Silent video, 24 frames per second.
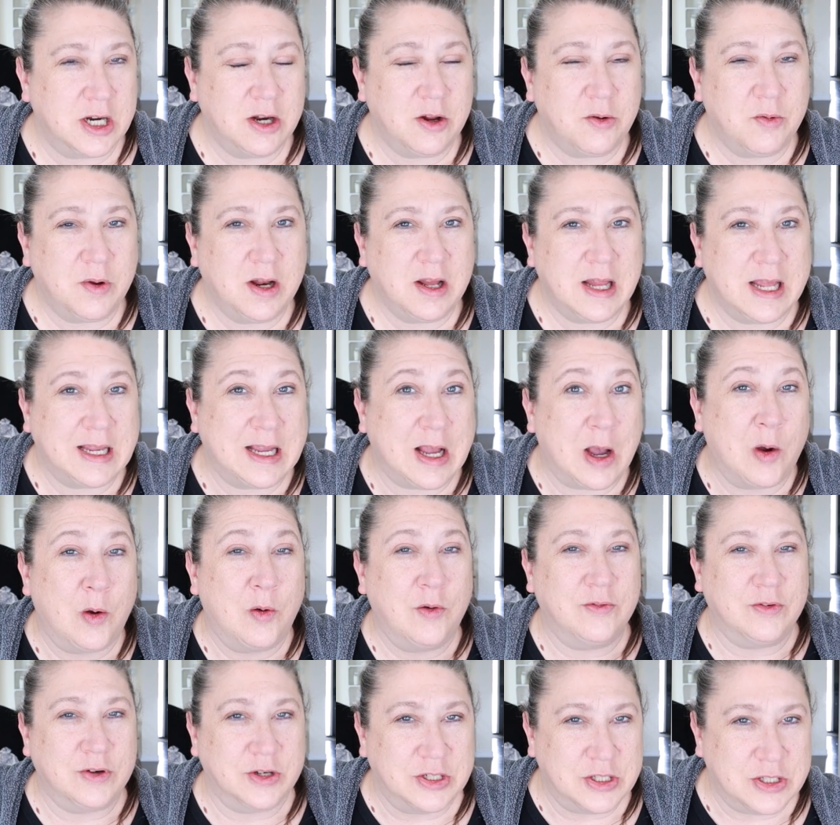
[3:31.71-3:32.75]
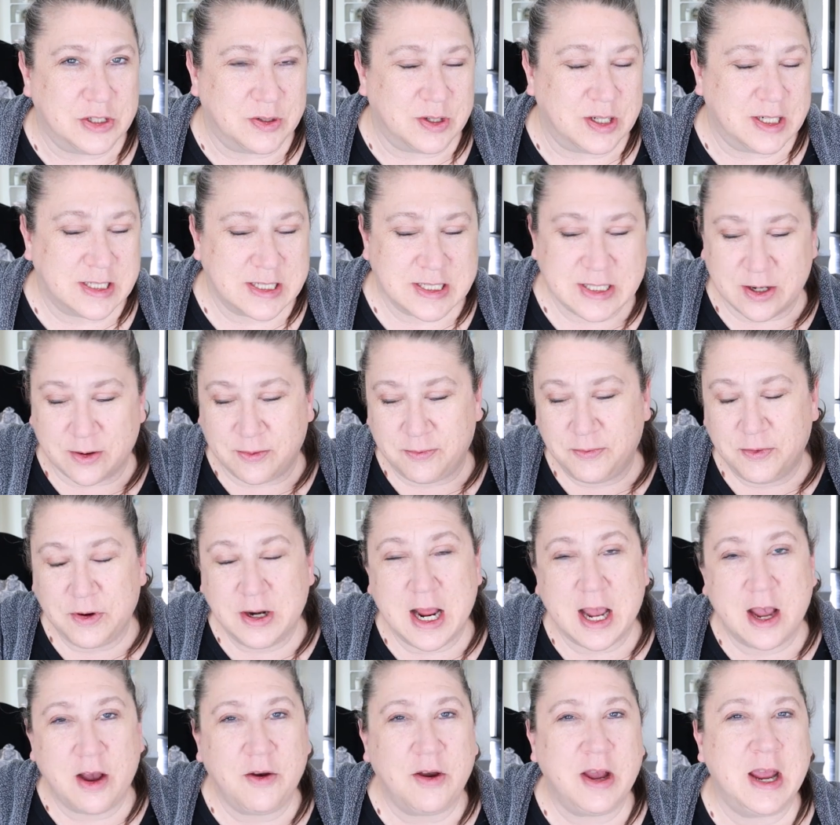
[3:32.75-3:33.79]
I don't want to like overdo it. So for
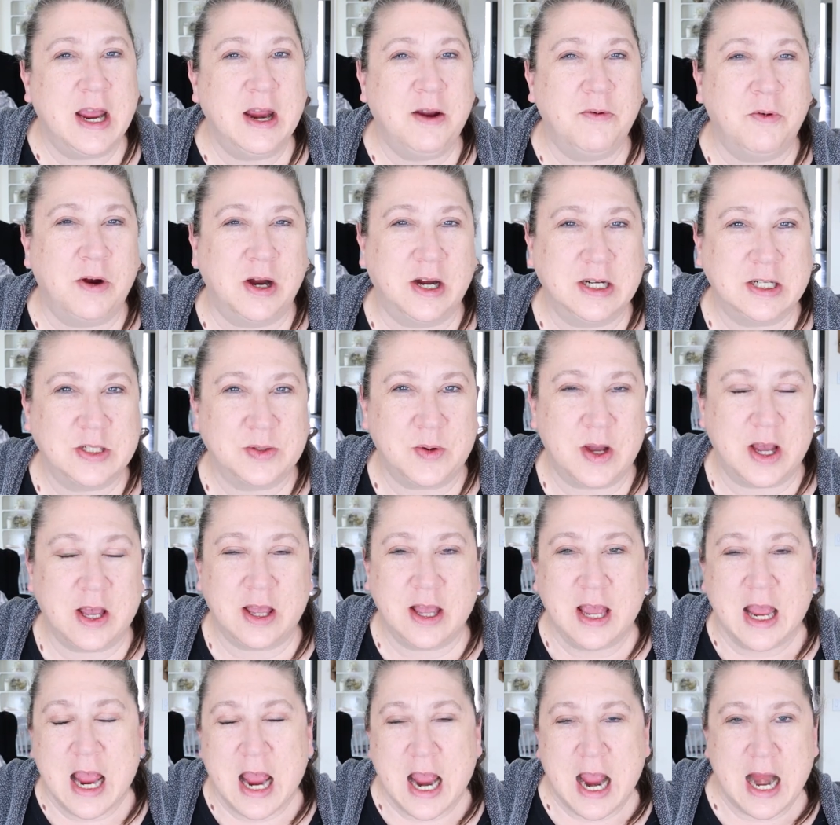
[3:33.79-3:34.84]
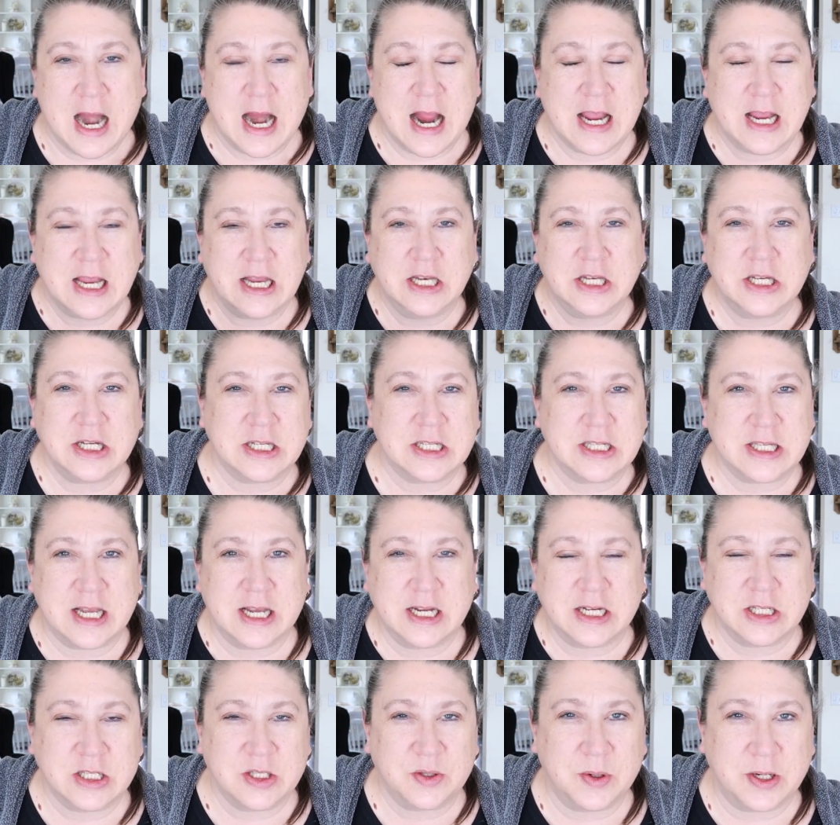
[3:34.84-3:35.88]
now it works well, and I can just
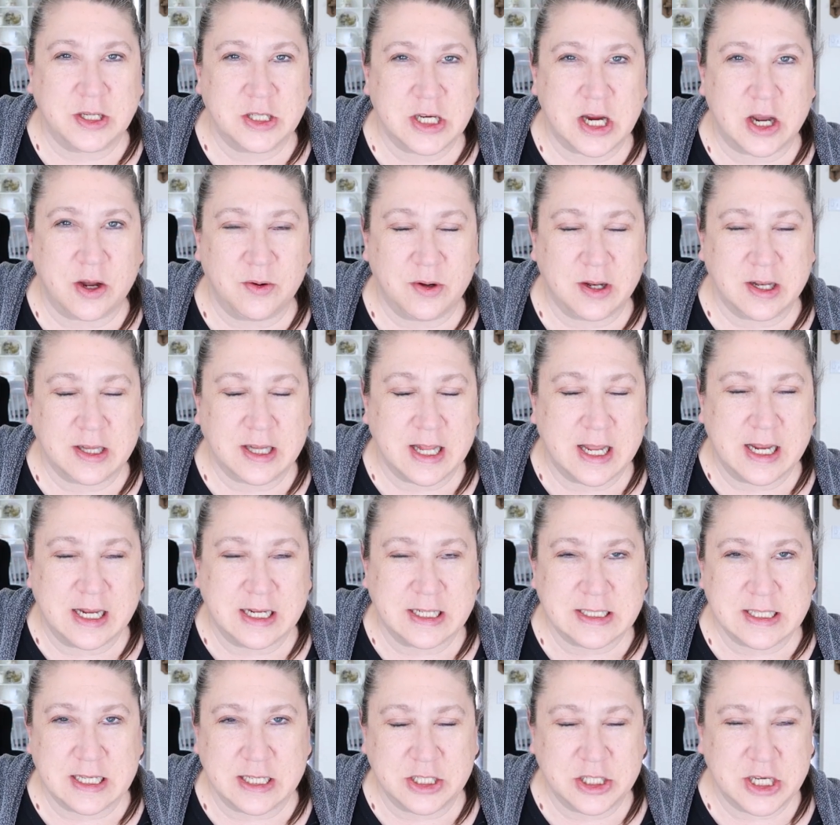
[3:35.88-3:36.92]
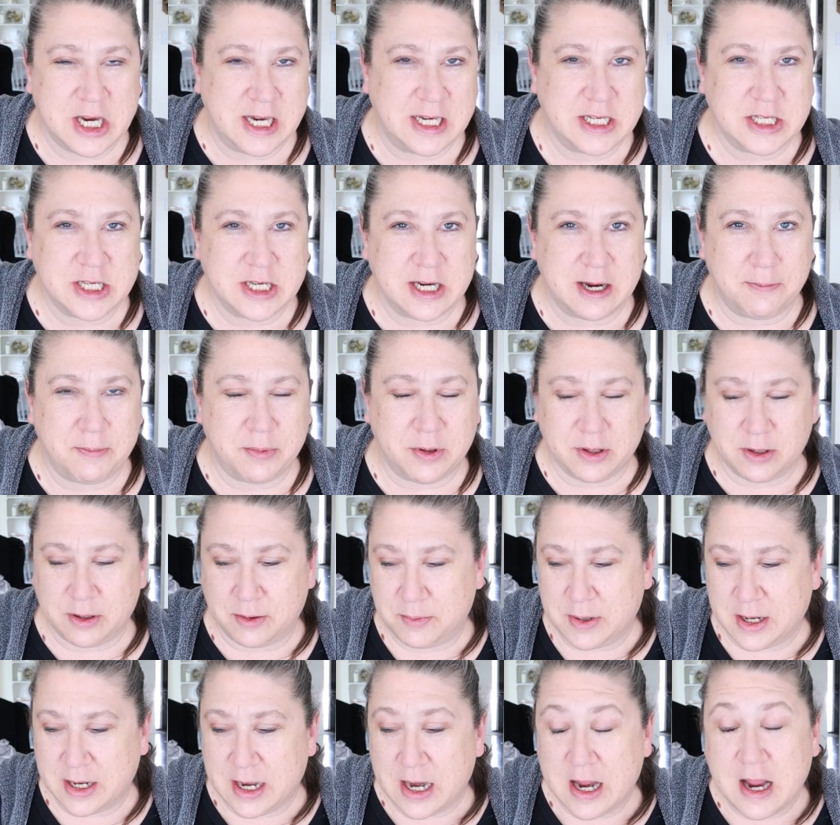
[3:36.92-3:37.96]
like switch out things and change it up a little
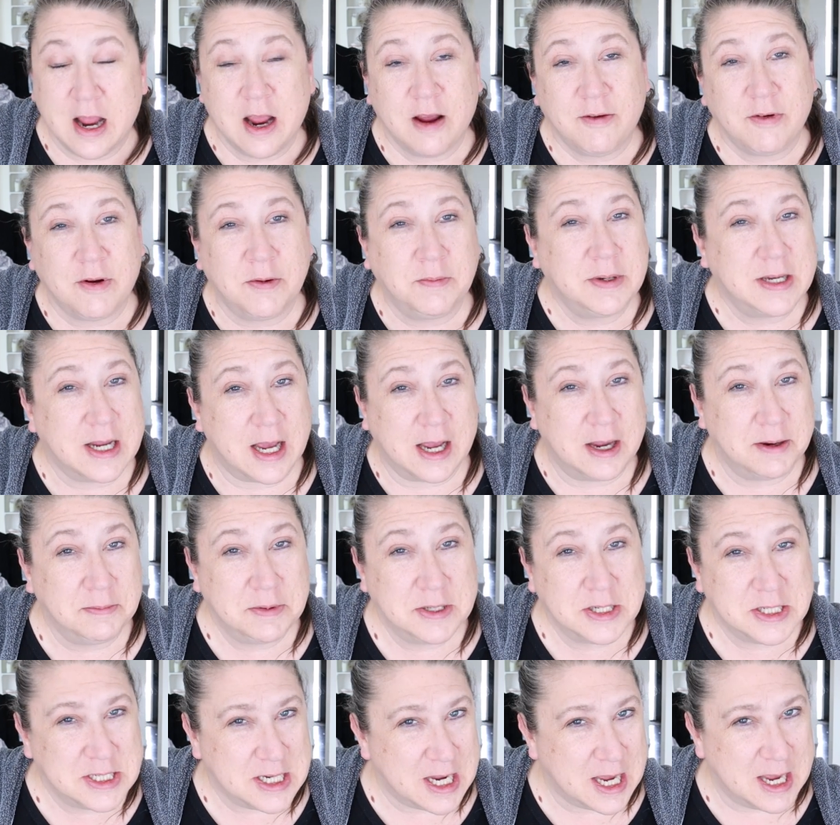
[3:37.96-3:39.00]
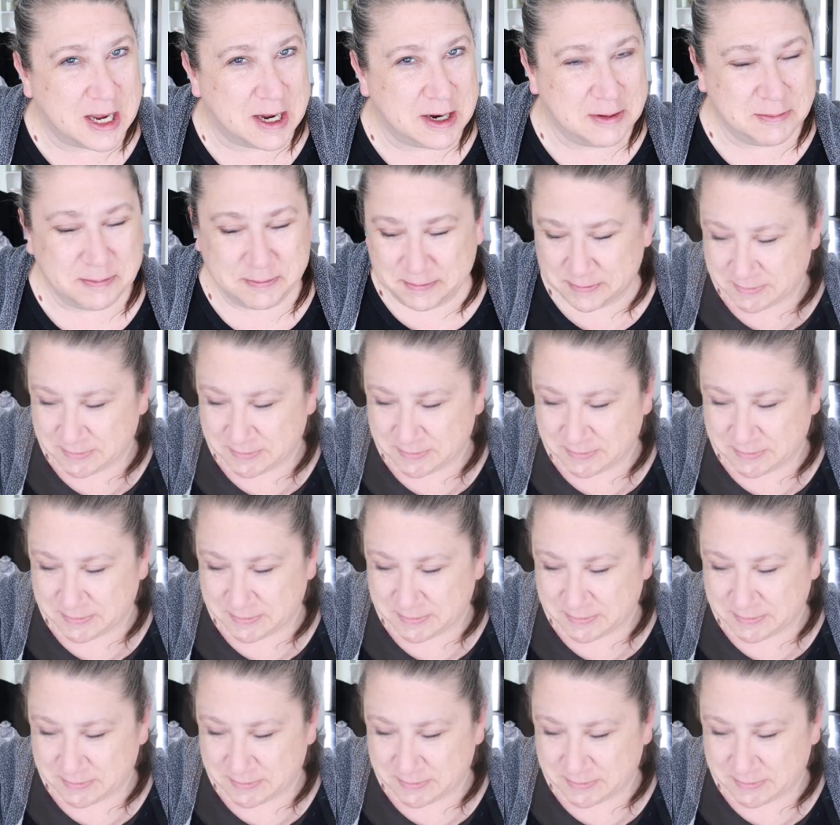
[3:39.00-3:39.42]
bit from time to time.